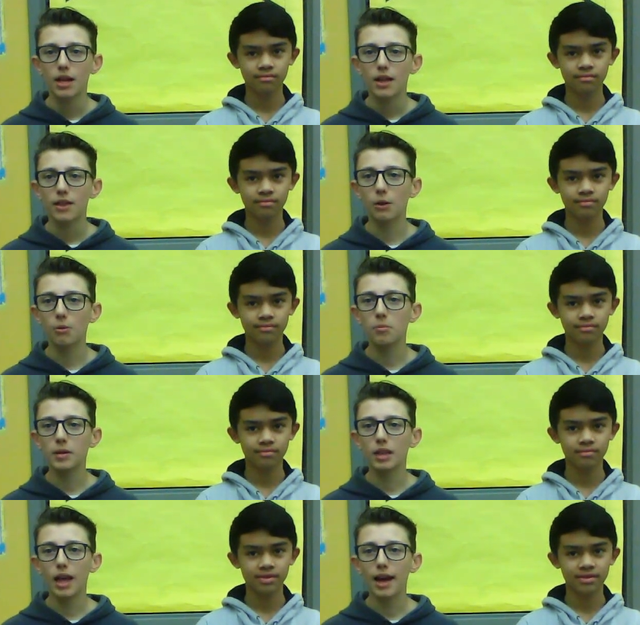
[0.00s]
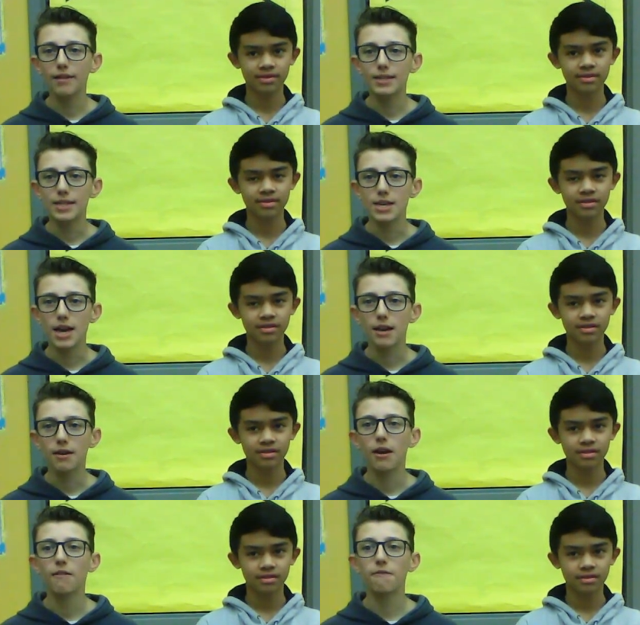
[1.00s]
Speaker 1: There will be a live DJ,
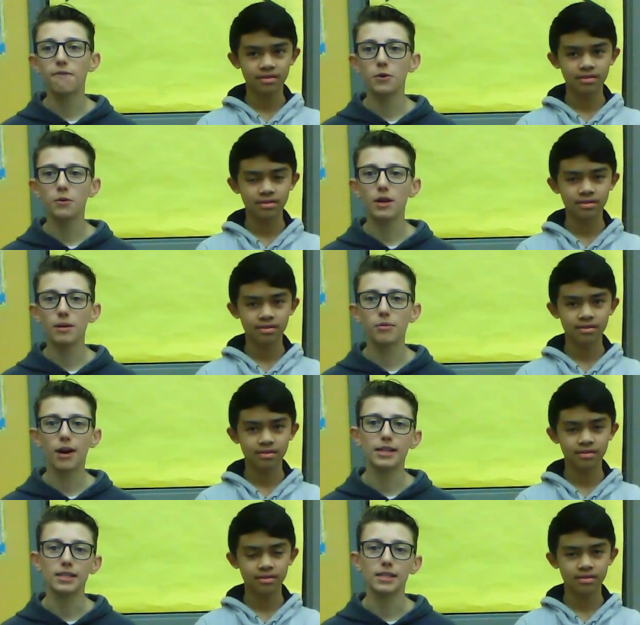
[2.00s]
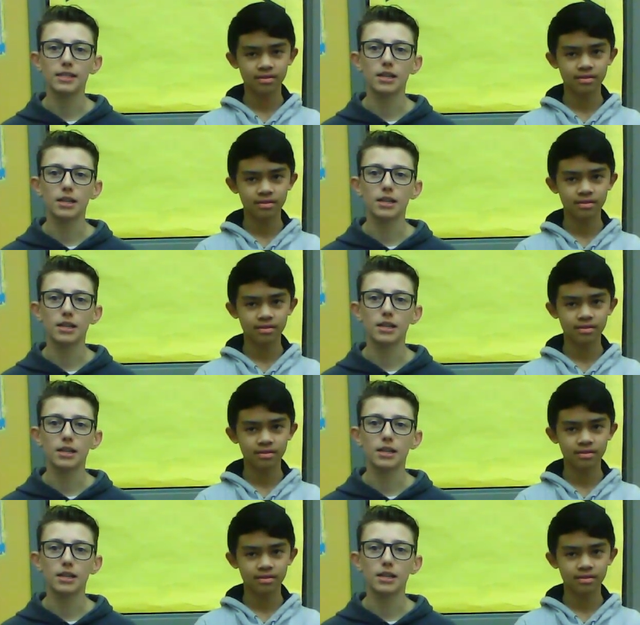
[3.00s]
food, and prizes.